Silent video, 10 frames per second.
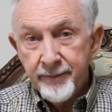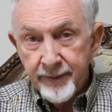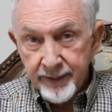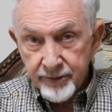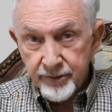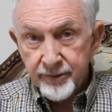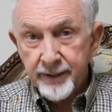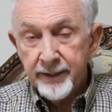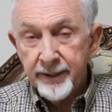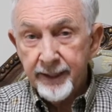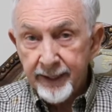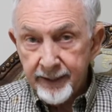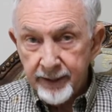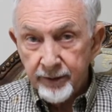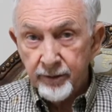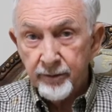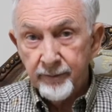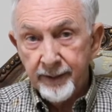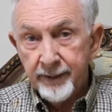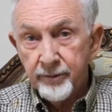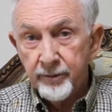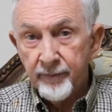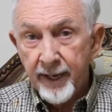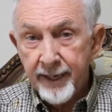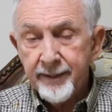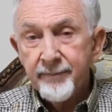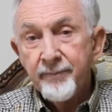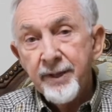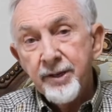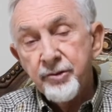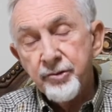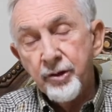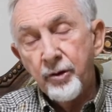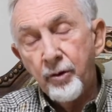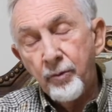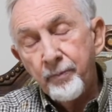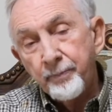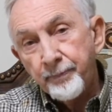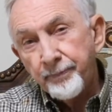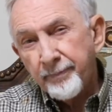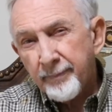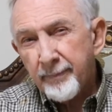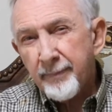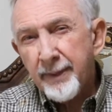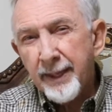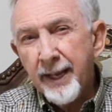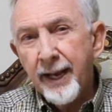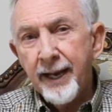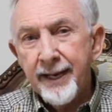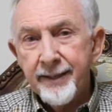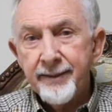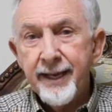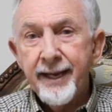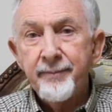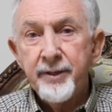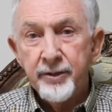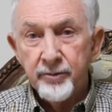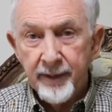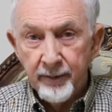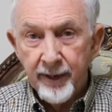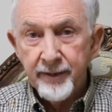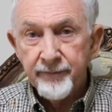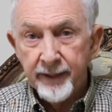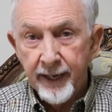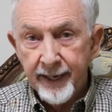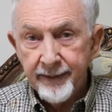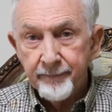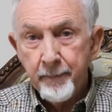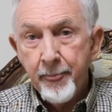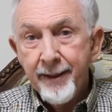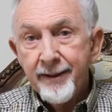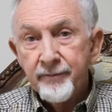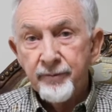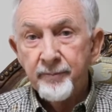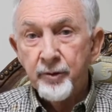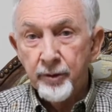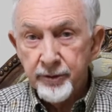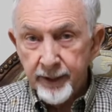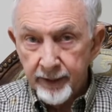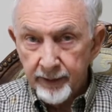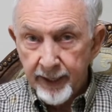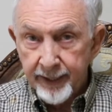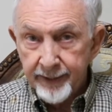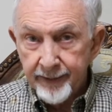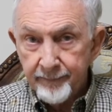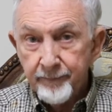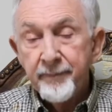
this clinic here in Irvine. So I came here, my wife and I, from North Carolina,